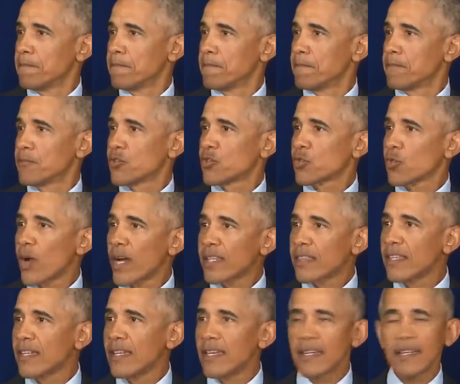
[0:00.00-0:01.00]

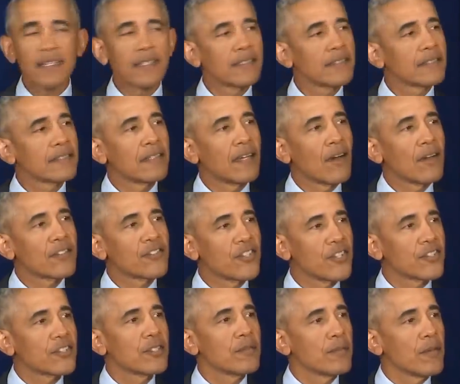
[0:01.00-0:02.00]
strengthening our
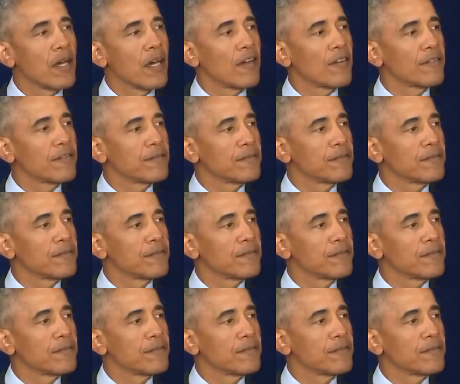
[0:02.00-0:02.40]
system of